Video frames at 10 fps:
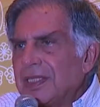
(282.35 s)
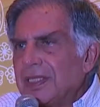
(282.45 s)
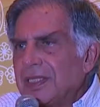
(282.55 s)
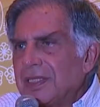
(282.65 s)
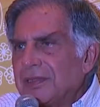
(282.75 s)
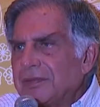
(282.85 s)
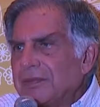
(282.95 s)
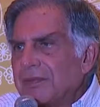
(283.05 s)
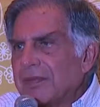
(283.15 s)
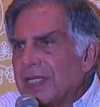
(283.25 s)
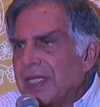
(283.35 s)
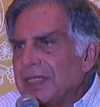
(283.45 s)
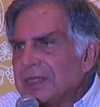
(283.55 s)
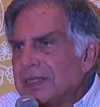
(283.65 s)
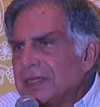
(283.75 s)

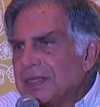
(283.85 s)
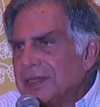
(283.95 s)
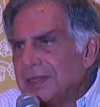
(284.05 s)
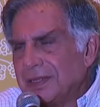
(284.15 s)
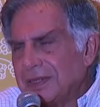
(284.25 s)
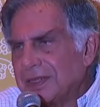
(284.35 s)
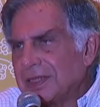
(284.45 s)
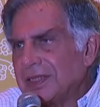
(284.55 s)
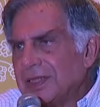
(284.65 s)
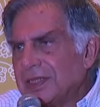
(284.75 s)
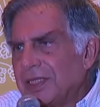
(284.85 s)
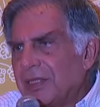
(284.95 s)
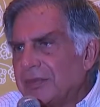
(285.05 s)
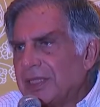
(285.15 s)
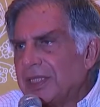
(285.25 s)
And it's certainly the
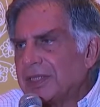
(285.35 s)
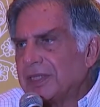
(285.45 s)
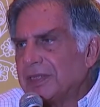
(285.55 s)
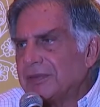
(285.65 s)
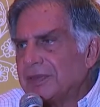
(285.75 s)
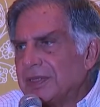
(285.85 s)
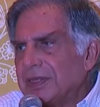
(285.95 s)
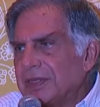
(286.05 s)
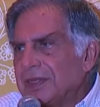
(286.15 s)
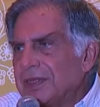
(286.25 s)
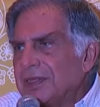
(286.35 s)
obligation of the